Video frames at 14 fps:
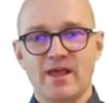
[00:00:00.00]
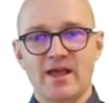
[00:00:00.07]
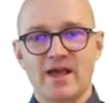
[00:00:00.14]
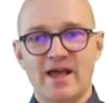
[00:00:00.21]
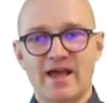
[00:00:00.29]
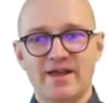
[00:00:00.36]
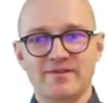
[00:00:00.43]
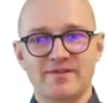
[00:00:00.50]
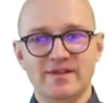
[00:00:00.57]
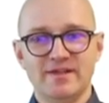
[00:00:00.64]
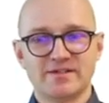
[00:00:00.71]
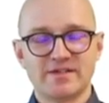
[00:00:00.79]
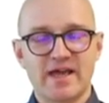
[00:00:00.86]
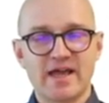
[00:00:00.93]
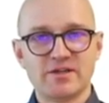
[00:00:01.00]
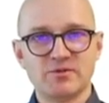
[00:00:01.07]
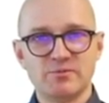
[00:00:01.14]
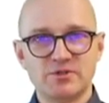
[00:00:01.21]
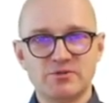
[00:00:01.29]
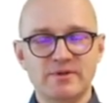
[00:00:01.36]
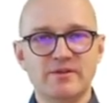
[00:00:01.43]
And the interaction
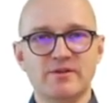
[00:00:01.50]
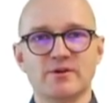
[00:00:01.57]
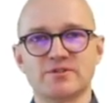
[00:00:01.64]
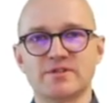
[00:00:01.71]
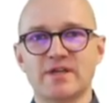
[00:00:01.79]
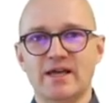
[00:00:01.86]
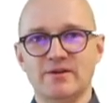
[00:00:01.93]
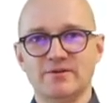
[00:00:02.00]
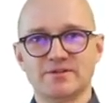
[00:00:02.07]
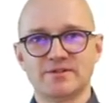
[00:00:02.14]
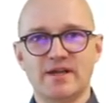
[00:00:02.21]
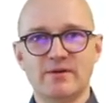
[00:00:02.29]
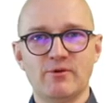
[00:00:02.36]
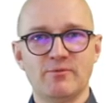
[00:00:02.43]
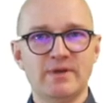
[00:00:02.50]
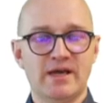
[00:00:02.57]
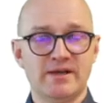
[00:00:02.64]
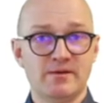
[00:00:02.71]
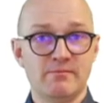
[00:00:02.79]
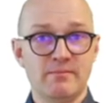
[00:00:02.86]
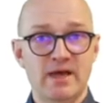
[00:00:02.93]
between those silos, that would be
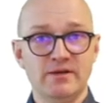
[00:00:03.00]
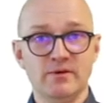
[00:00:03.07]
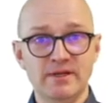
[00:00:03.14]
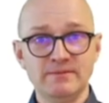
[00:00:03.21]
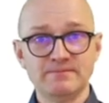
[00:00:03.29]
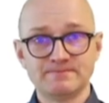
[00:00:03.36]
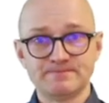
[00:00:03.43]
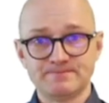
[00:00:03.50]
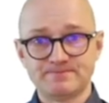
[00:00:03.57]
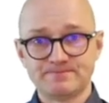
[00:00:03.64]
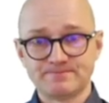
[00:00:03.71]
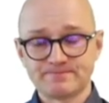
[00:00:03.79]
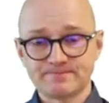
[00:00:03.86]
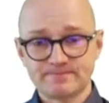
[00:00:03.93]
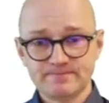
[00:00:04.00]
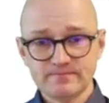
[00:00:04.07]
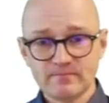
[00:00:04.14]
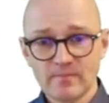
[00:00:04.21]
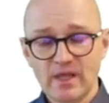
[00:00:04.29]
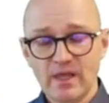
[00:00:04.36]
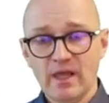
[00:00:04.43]
handled manually.
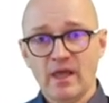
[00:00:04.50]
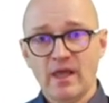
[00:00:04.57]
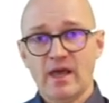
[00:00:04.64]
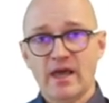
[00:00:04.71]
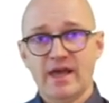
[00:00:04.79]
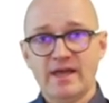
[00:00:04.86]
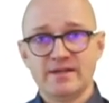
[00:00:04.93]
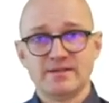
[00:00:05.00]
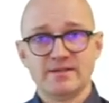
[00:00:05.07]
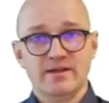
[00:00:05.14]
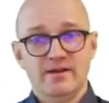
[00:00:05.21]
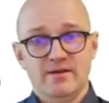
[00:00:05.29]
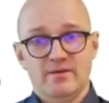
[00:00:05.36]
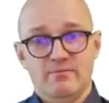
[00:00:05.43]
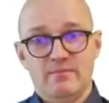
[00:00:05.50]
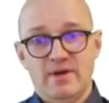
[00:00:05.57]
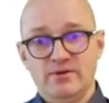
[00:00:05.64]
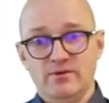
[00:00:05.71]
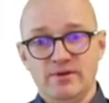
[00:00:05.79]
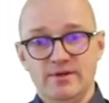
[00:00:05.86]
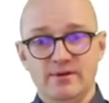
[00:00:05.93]
And
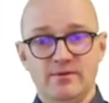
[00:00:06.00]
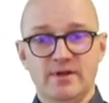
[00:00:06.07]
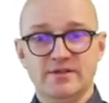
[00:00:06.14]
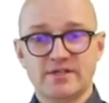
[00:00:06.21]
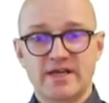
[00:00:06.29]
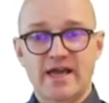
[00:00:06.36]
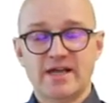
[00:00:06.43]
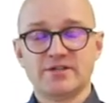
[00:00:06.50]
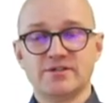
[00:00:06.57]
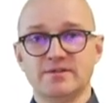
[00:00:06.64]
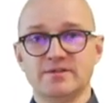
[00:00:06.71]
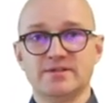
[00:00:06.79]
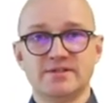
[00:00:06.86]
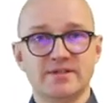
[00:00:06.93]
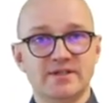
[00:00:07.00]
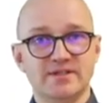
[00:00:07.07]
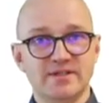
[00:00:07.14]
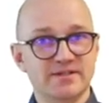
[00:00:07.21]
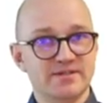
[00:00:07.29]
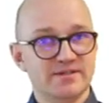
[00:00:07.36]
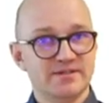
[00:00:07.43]
manually interactions, it
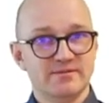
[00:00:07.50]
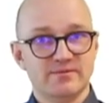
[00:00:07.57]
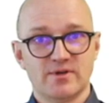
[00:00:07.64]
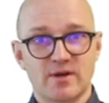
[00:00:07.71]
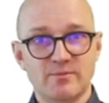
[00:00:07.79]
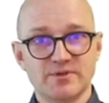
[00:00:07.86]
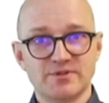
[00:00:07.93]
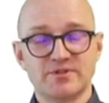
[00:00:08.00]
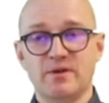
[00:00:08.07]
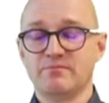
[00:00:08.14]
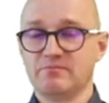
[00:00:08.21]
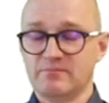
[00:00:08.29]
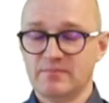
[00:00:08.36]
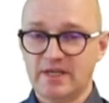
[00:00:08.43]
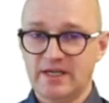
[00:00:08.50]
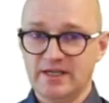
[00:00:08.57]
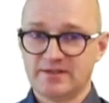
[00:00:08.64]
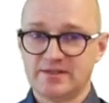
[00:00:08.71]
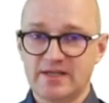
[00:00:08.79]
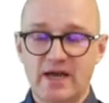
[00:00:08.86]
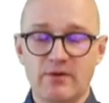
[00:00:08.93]
is cumbersome, it's
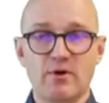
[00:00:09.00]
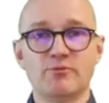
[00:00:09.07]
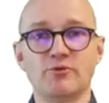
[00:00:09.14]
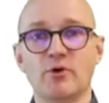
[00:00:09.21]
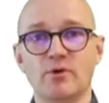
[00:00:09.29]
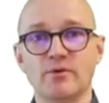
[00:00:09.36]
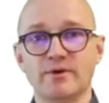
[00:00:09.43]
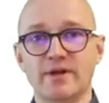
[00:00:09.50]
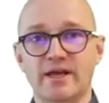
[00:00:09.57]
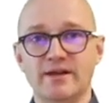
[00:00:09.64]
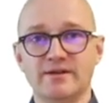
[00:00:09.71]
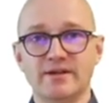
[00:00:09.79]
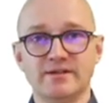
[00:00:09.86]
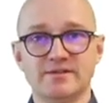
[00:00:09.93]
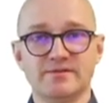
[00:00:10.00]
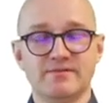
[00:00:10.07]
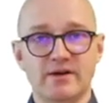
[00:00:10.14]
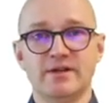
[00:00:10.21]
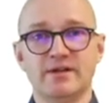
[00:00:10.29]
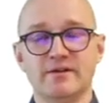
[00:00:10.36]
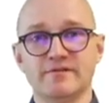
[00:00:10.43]
error-prone, and it's very
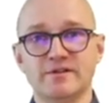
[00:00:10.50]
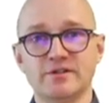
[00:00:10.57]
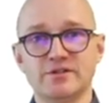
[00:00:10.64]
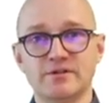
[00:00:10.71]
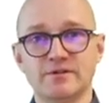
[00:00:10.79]
inefficient.